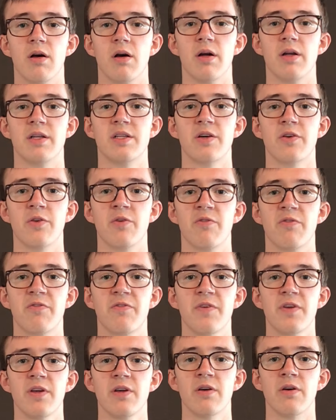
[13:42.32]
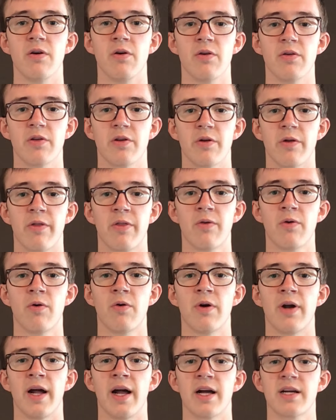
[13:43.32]
until you feel your
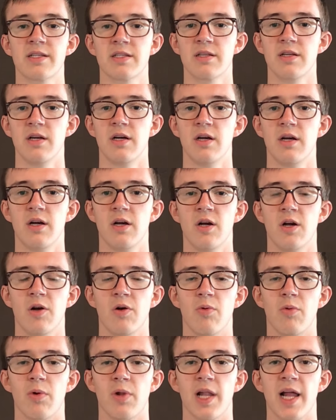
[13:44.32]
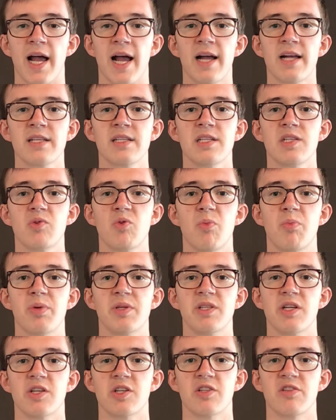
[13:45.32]
thorax relax into a
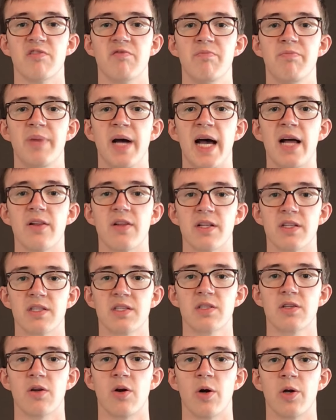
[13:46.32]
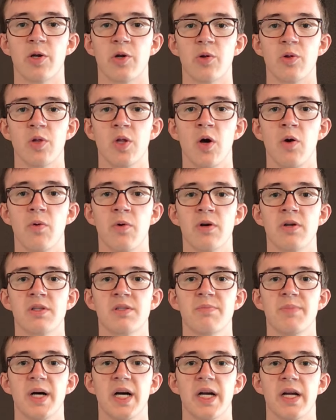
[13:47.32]
position of balance on your lower
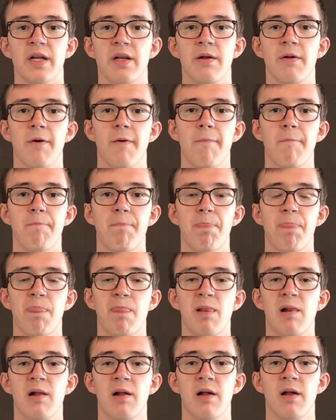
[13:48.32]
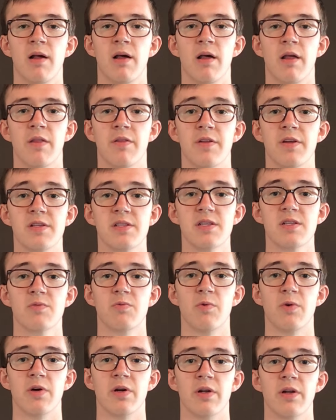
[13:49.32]
spine. This is
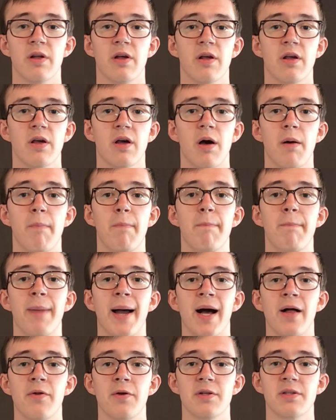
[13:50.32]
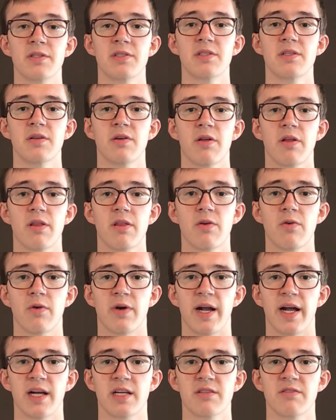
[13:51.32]
what a balanced
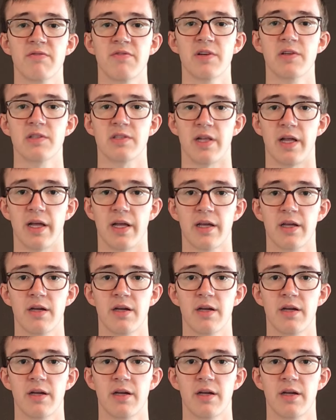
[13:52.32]
thorax feels like.